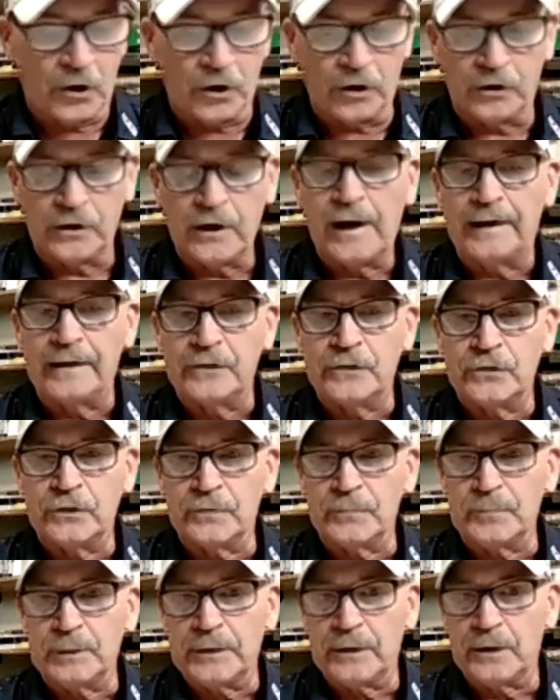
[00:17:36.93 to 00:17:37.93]
Carl kind of
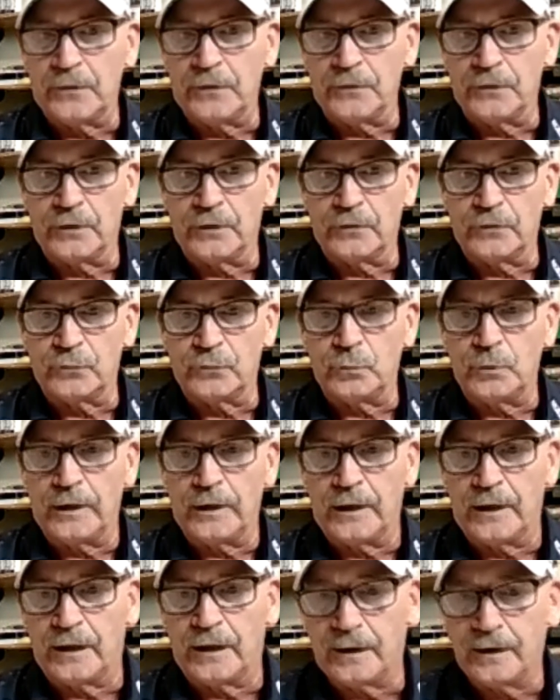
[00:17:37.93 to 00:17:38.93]
took me under his
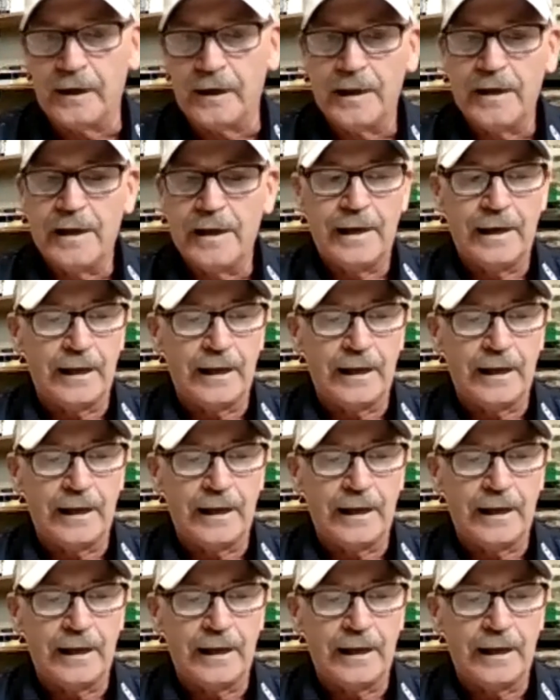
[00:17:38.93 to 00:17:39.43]
wing,